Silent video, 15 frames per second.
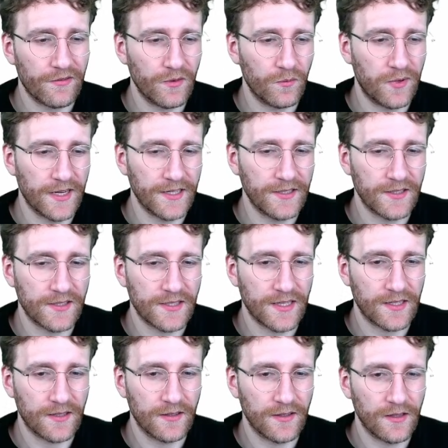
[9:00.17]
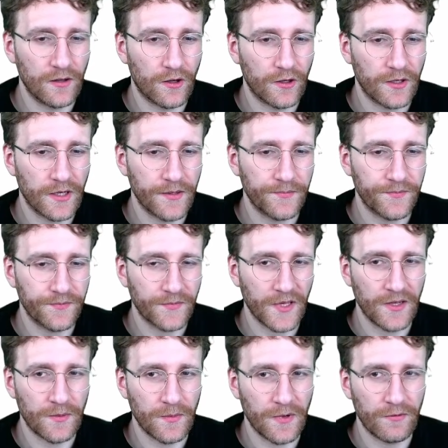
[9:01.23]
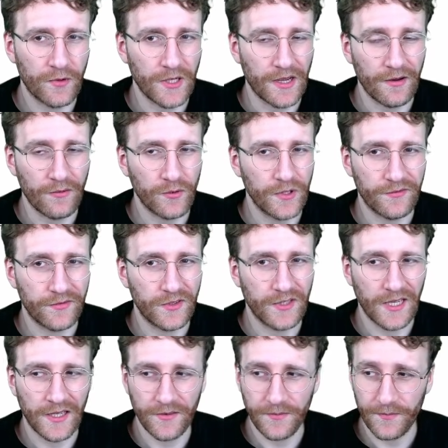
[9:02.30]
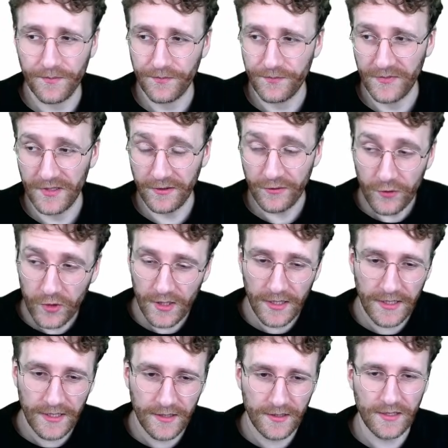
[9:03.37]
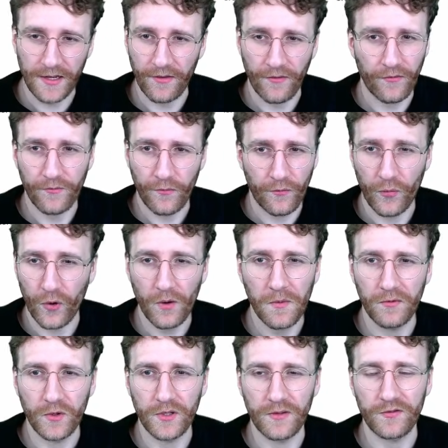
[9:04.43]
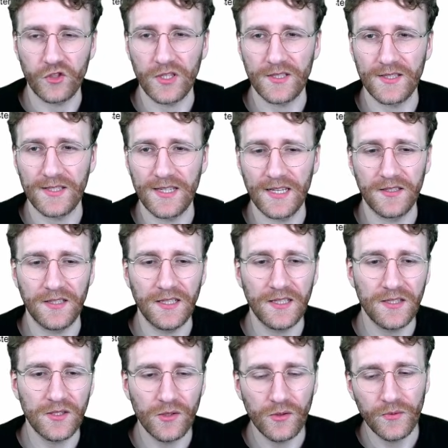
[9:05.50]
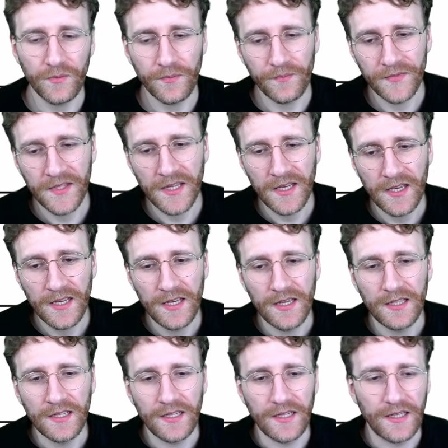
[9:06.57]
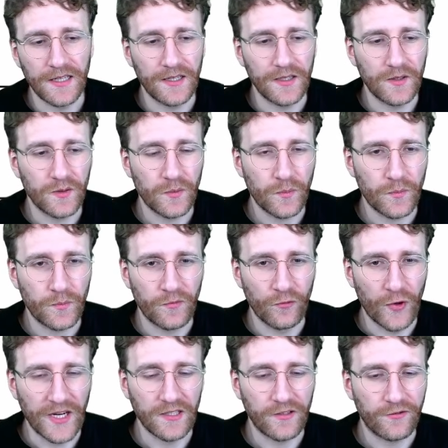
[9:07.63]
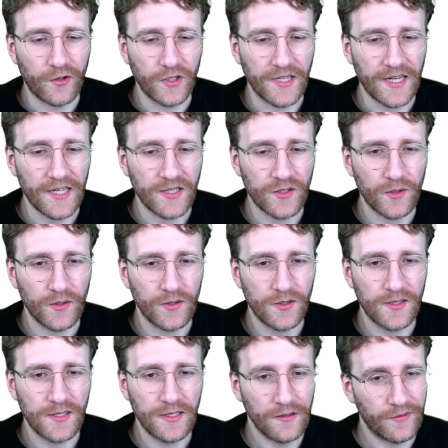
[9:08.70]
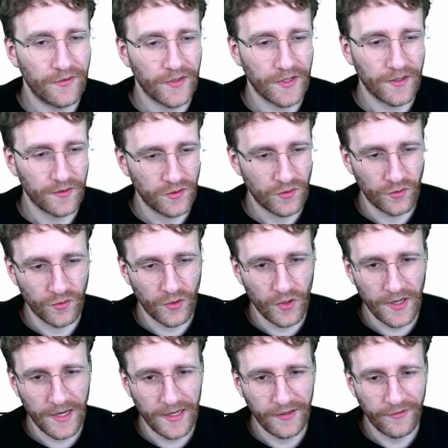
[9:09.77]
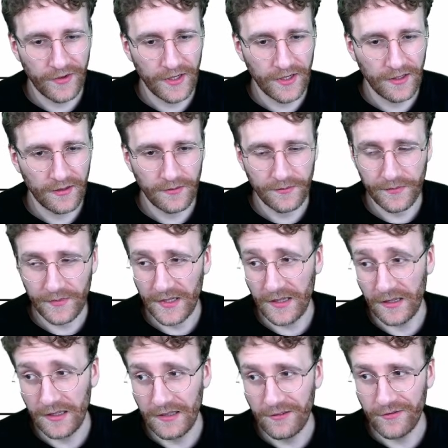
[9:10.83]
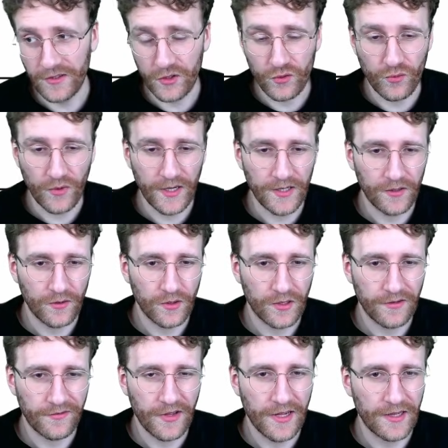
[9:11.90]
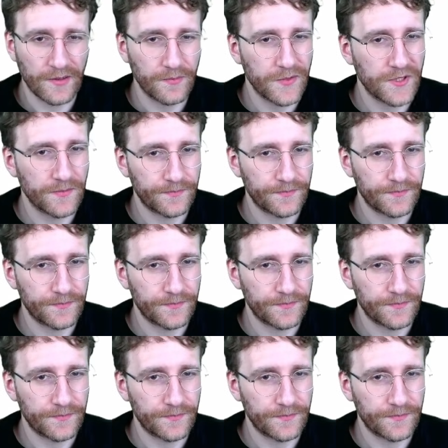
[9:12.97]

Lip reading: played this deck a little longer, what I would have done differently is I probably would have just set these 2 and waited for the next turn, see if I draw anything. Even a trade-in could have helped.